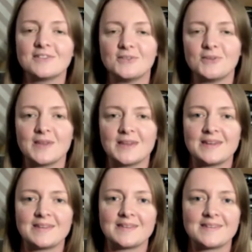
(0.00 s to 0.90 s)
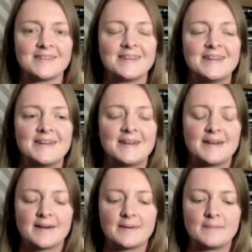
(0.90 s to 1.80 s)
Don't see it
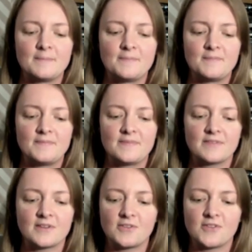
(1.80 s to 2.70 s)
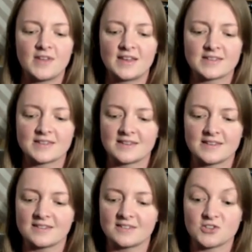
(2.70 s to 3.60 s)
as
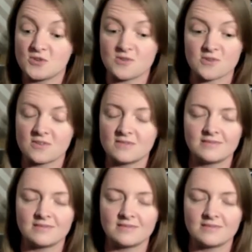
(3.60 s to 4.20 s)
like a chore.